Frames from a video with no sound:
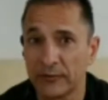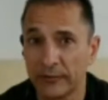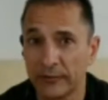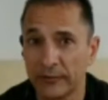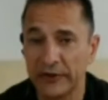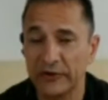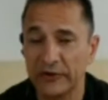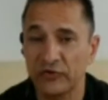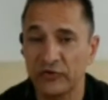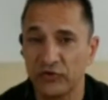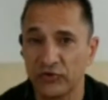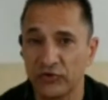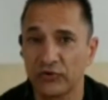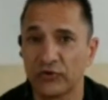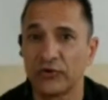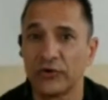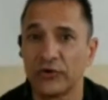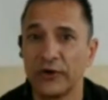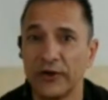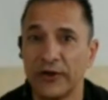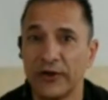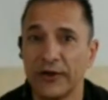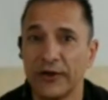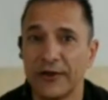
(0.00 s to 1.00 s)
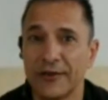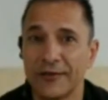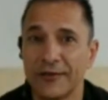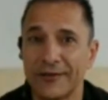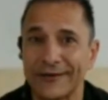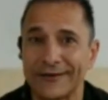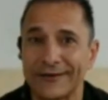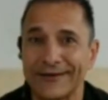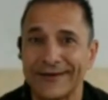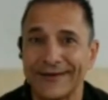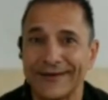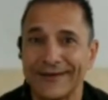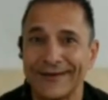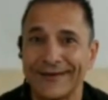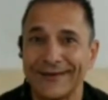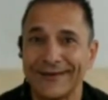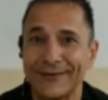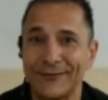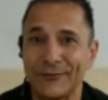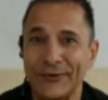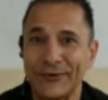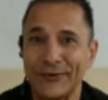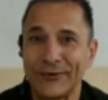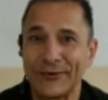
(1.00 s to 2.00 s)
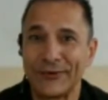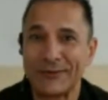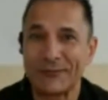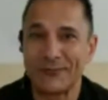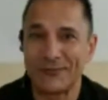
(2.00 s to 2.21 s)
make sure that we